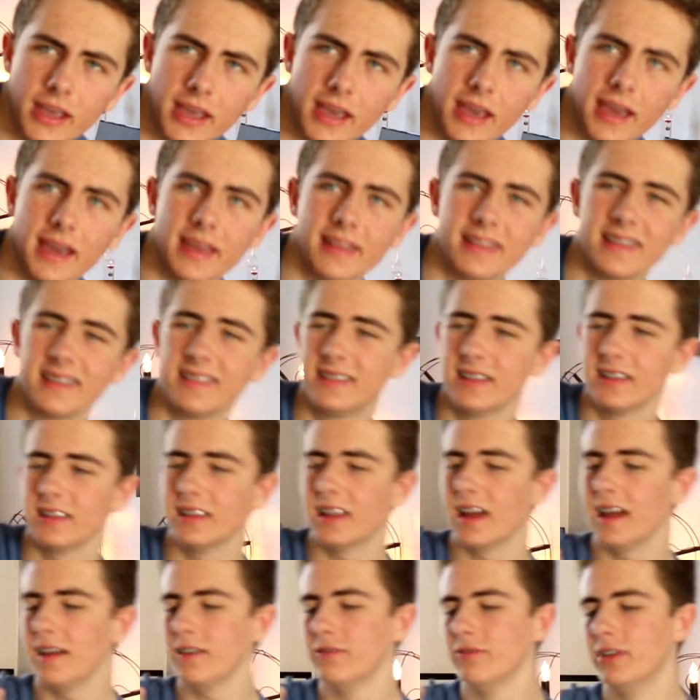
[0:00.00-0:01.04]
They're still
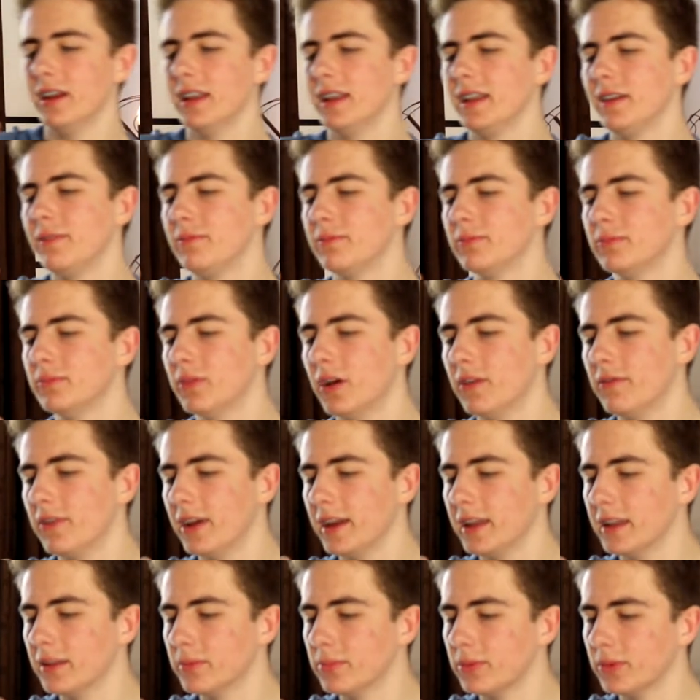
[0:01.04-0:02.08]
like really
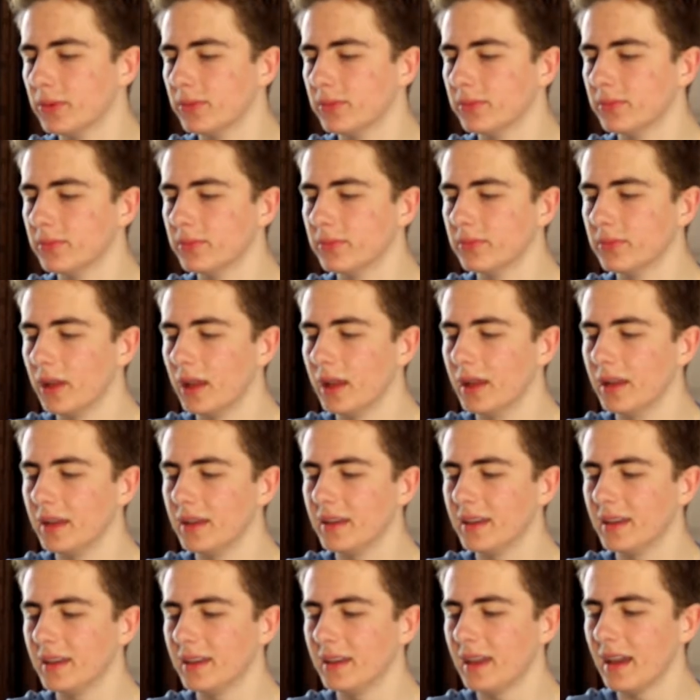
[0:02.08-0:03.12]
available.
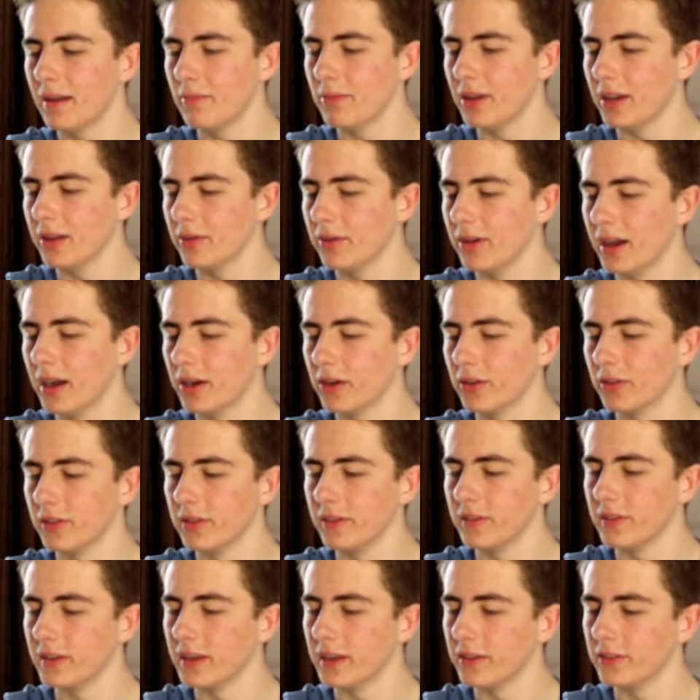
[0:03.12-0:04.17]
You can get them anywhere. I got
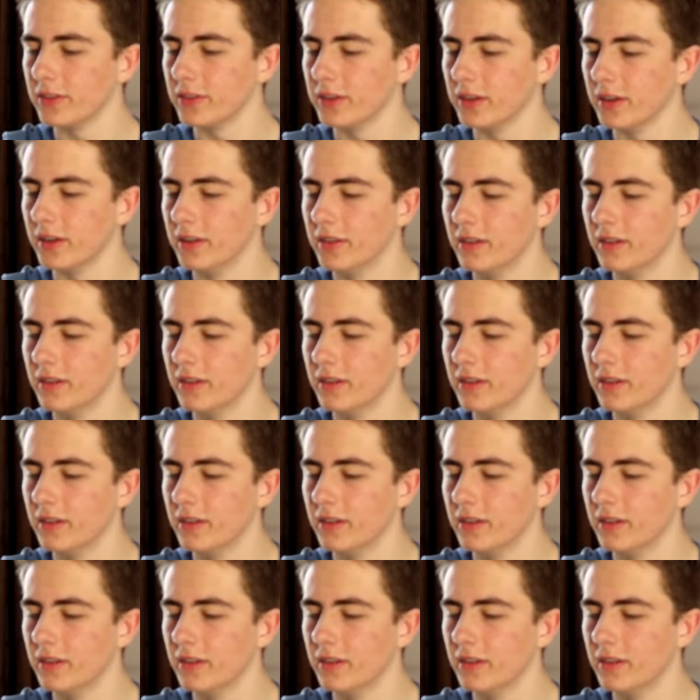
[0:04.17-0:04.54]
these in Asda.